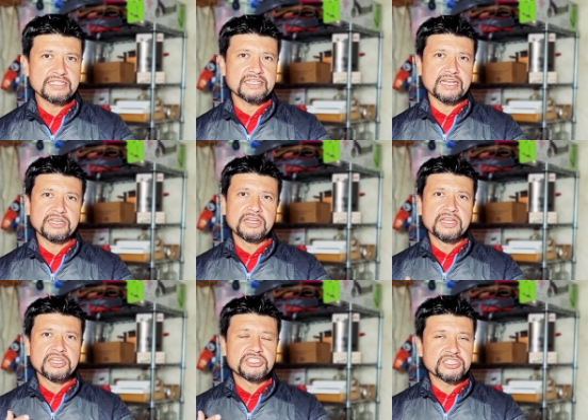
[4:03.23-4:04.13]
that
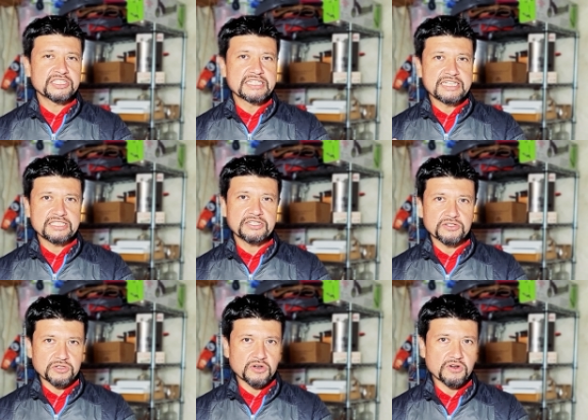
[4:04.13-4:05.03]
just needs to
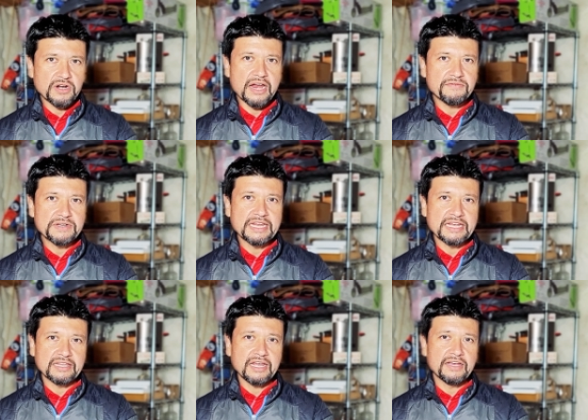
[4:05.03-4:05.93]
occur every day in
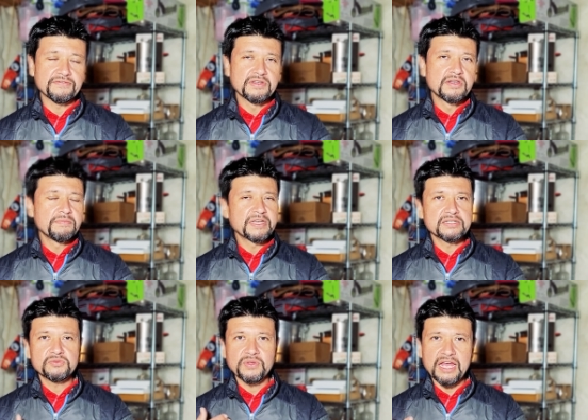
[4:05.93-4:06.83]
life because
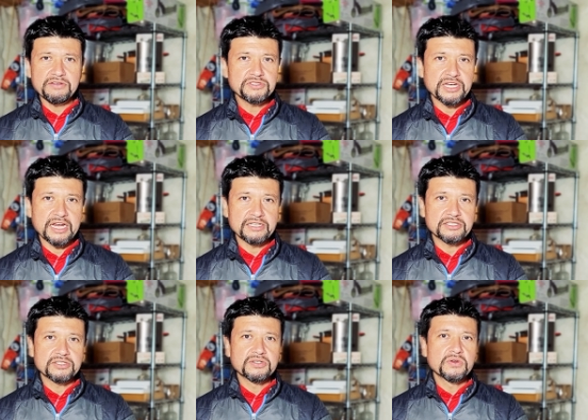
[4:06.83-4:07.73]
without
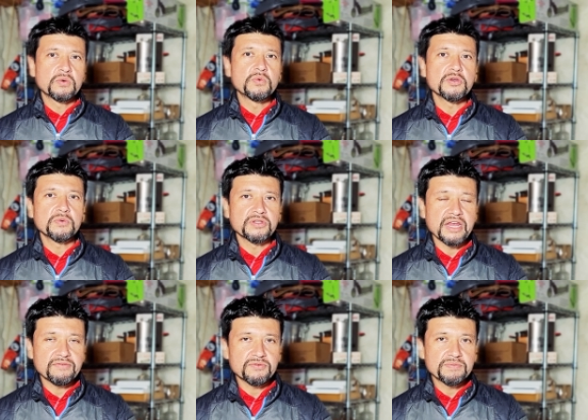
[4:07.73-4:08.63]
change, we will
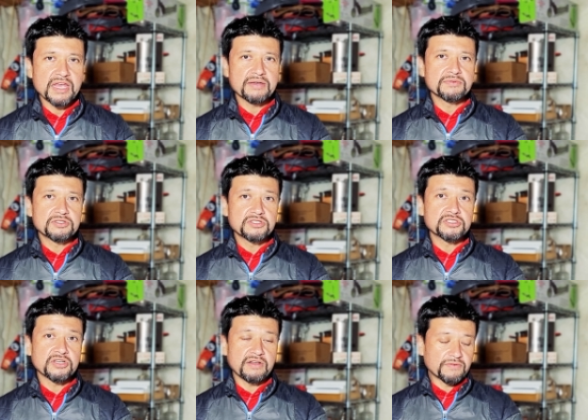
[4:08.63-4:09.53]
never be able to
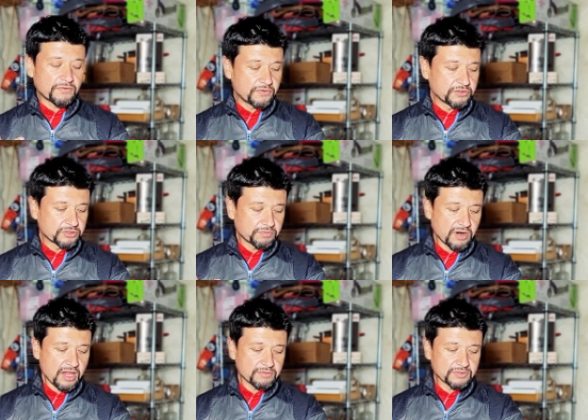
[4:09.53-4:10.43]
solve our future
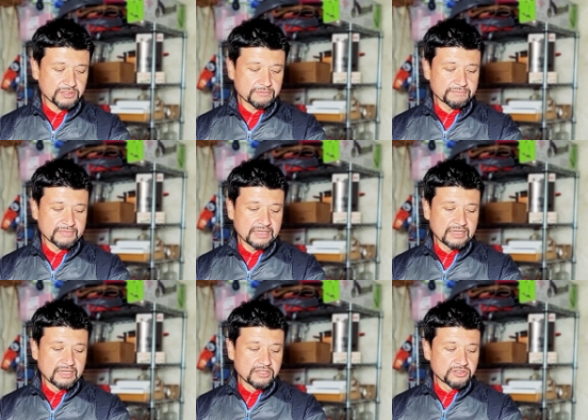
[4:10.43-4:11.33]
problems.
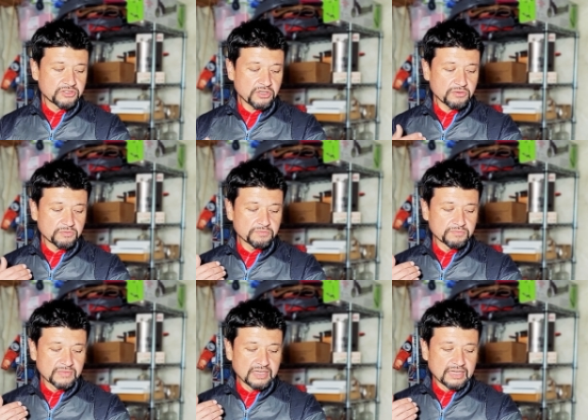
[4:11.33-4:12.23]
So
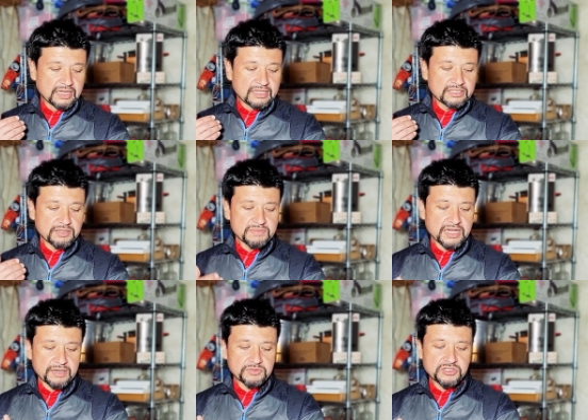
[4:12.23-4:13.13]

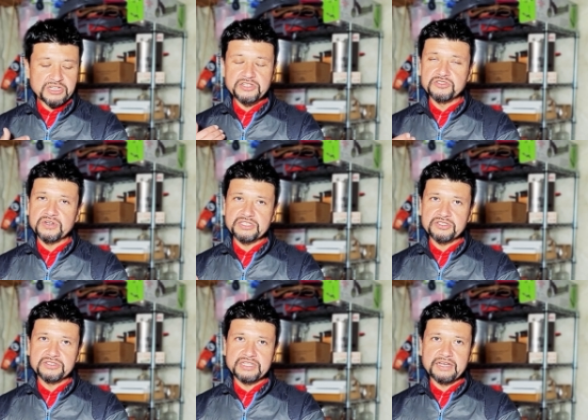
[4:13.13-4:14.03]
sometimes you need to address
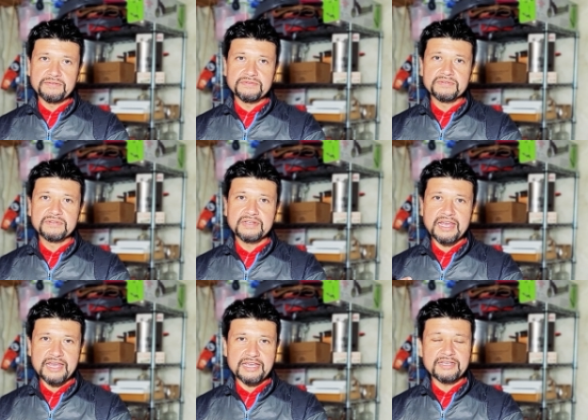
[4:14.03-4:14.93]
yourself
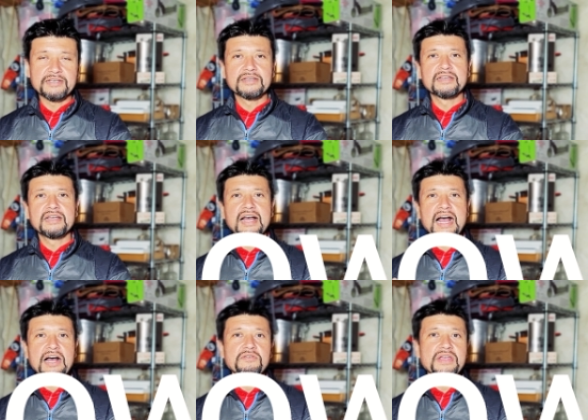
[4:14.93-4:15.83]
hey,
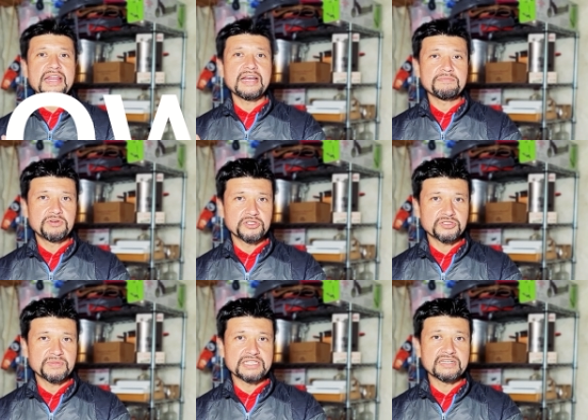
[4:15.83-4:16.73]
how can I push
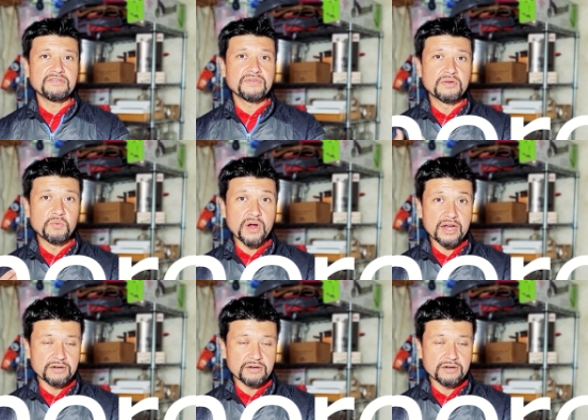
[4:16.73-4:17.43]
myself and where?